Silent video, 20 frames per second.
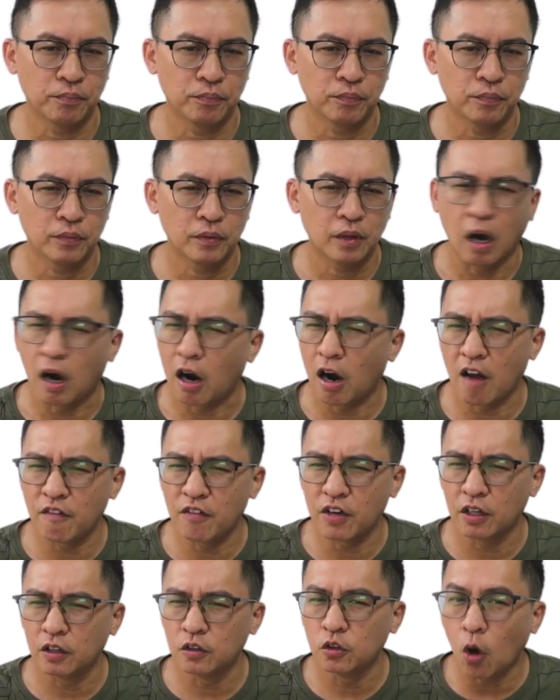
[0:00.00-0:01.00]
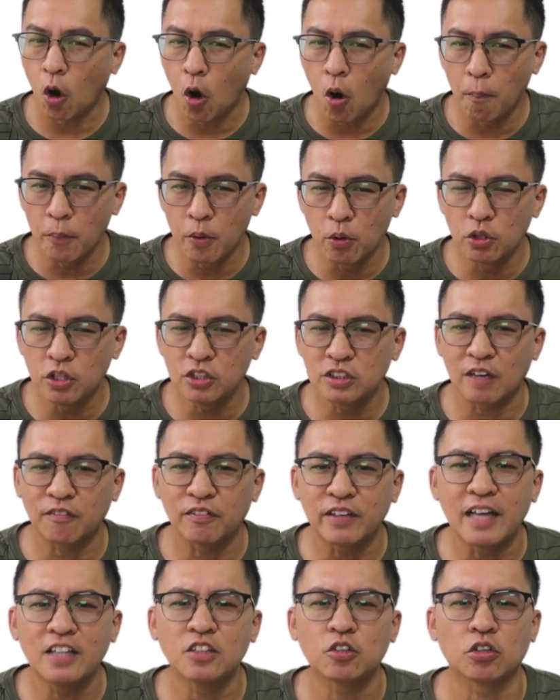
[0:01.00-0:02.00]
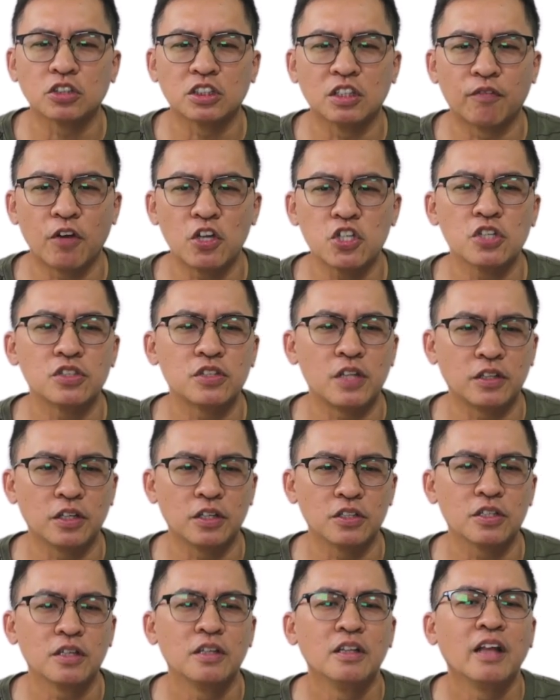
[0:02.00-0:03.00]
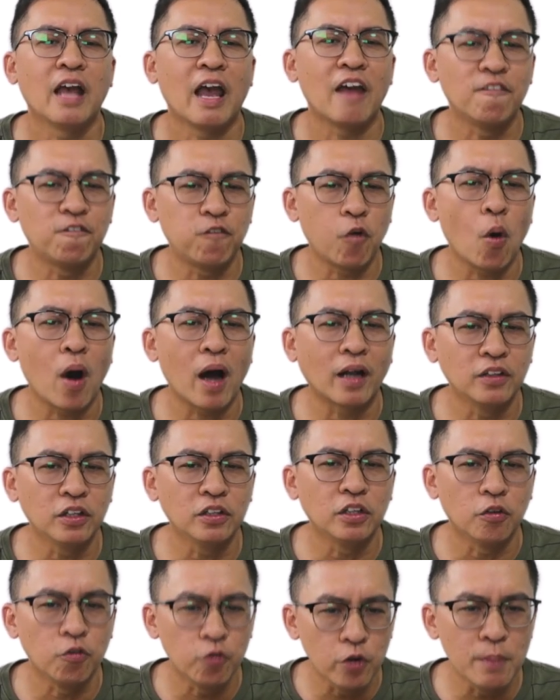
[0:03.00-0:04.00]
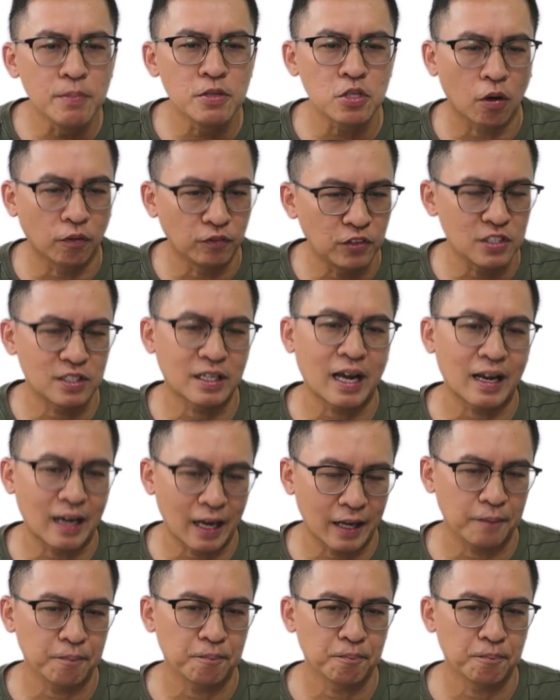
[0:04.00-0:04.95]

However, not all buildings have gained conservation status and fall under the rims of this guideline.